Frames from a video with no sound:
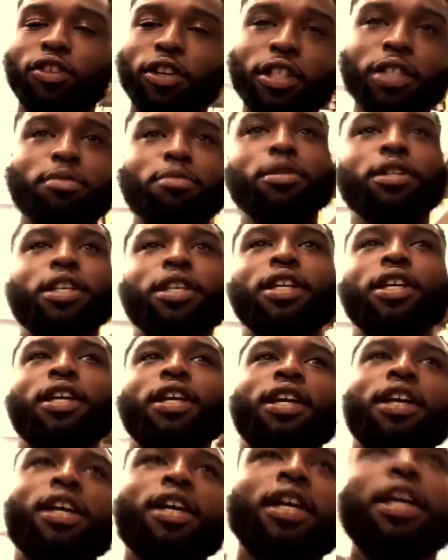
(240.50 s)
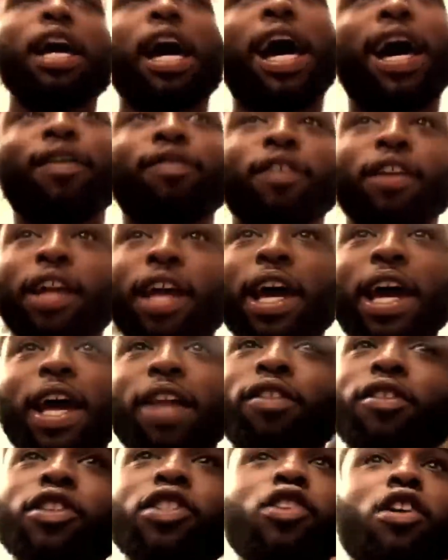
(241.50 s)
Trust me. After that,
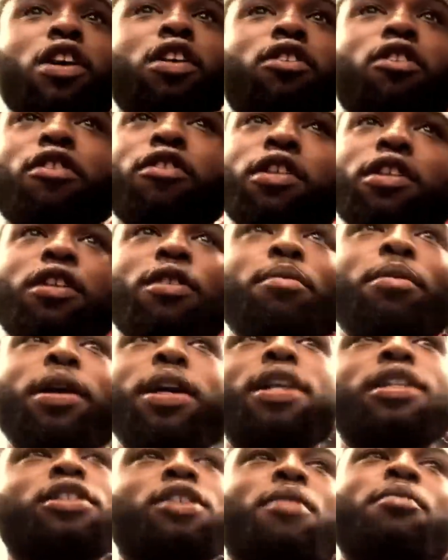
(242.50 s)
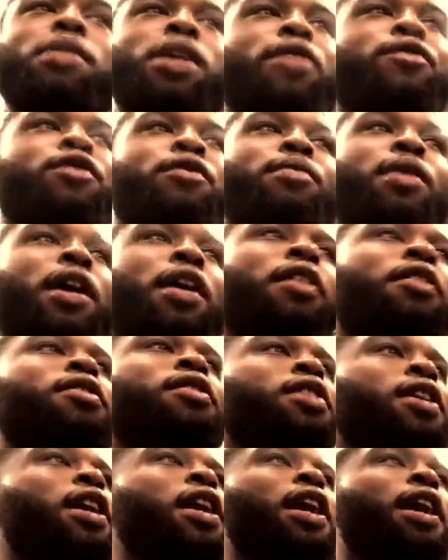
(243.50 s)
after it start growing a little bit, so I'm gonna give you about
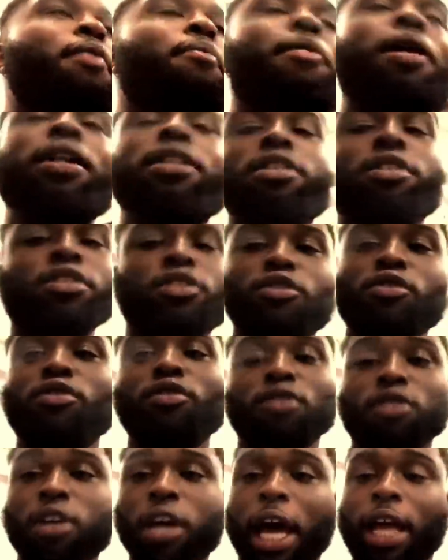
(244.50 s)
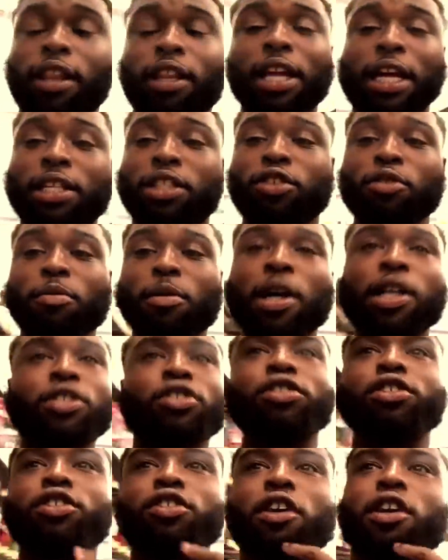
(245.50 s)
a month or two. After like two months,
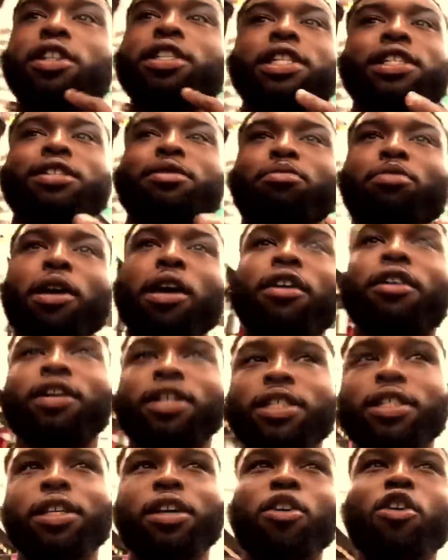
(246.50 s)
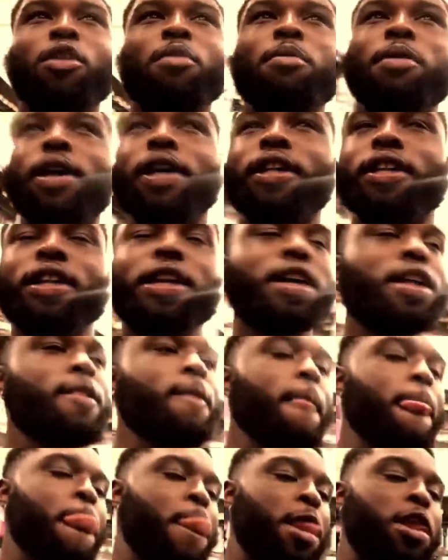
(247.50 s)
you start seeing some progress, or a month.
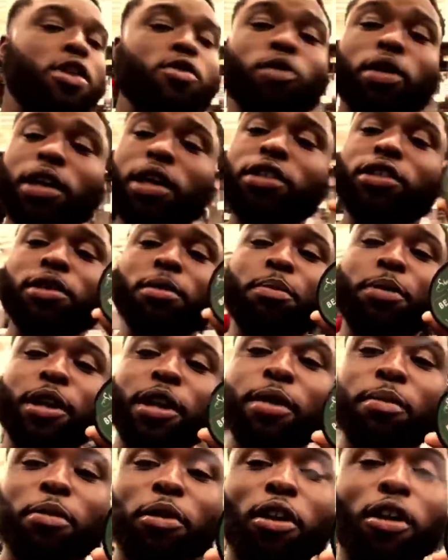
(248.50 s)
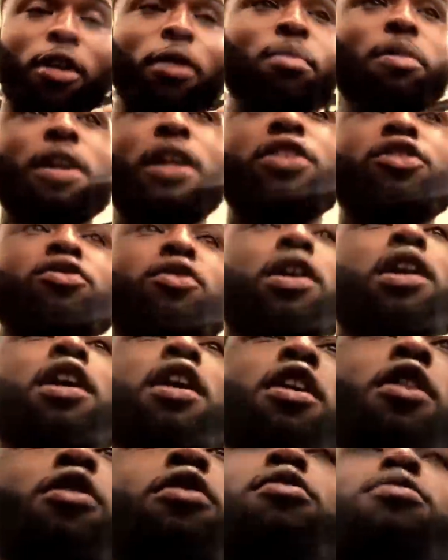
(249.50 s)
You want to get some beard balm and get you a
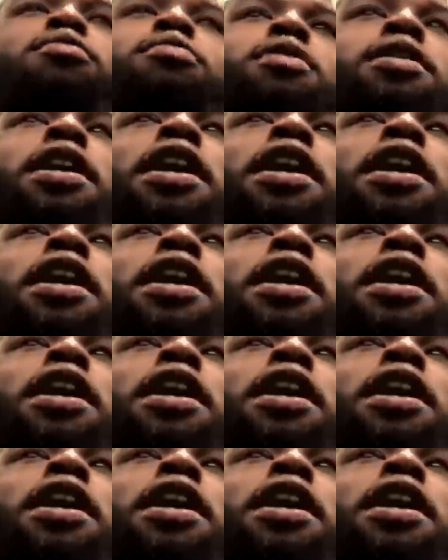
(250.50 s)
comb.